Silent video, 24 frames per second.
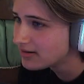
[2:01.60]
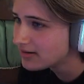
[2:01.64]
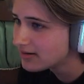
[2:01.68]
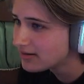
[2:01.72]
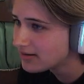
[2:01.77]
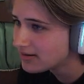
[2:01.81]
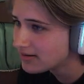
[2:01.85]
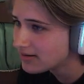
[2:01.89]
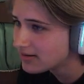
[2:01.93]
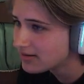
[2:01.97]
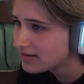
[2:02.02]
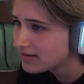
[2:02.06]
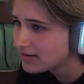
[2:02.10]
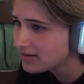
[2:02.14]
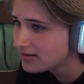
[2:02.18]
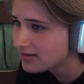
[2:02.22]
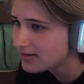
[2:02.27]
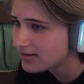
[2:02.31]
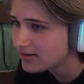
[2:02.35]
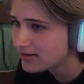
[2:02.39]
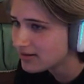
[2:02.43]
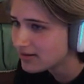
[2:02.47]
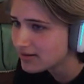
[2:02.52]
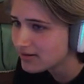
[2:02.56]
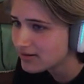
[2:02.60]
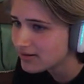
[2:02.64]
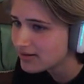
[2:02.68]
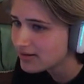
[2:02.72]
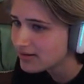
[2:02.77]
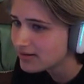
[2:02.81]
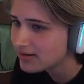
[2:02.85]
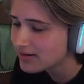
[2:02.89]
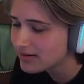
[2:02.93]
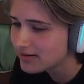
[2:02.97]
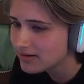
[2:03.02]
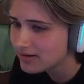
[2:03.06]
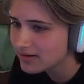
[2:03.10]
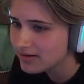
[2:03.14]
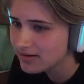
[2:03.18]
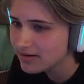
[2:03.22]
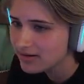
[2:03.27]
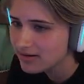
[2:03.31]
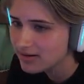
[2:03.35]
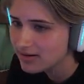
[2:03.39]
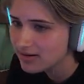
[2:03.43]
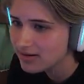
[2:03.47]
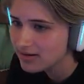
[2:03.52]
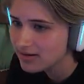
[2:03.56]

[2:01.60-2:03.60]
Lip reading: Nobody speaks.